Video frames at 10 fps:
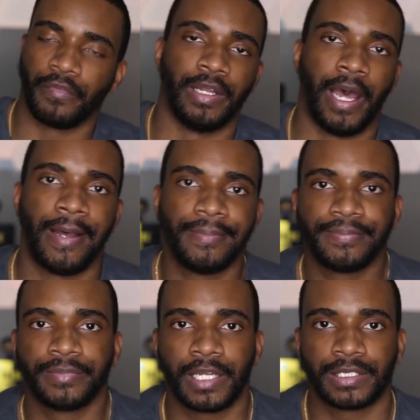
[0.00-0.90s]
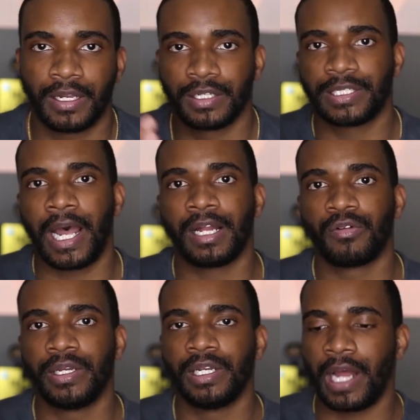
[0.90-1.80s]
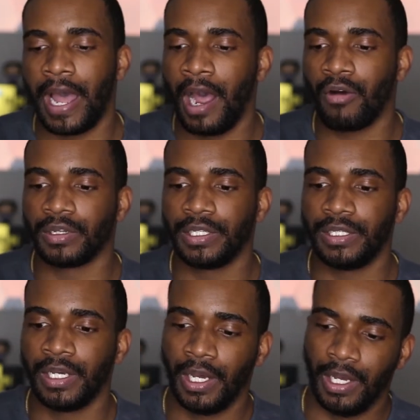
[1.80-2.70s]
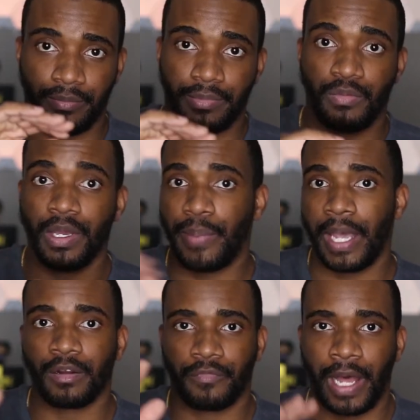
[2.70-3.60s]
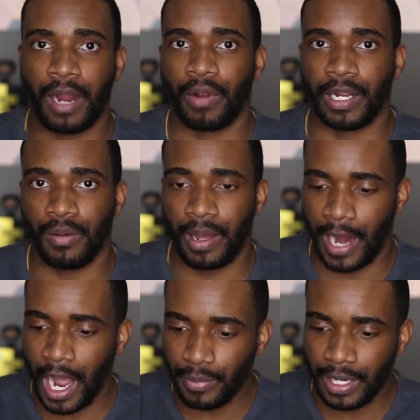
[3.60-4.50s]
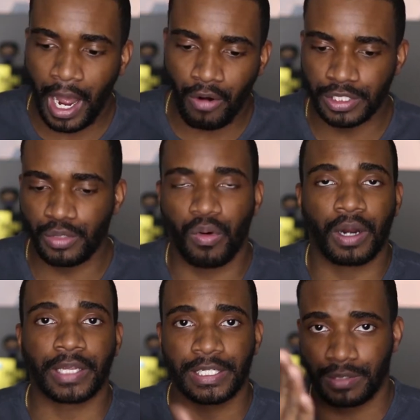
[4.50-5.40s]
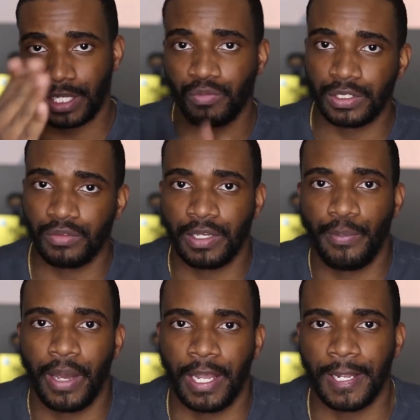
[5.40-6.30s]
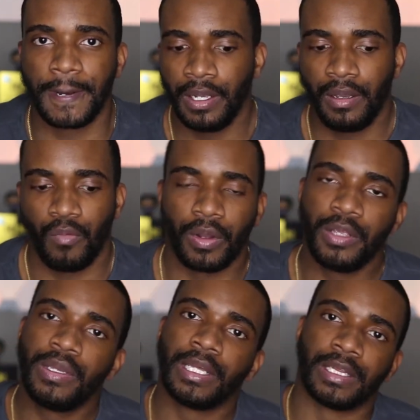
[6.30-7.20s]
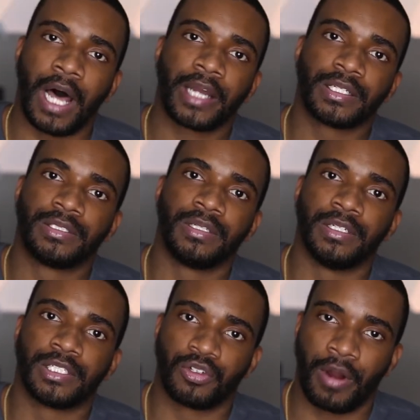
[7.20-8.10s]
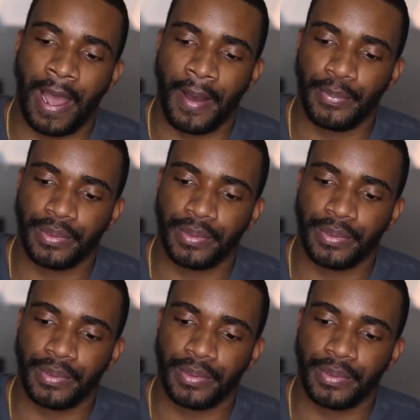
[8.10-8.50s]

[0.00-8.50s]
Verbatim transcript: for that. Let's say your salary, you're not hourly, you get paid a flat rate. No matter how many hours you work, that's that's what you get paid. When you get locked into this trap,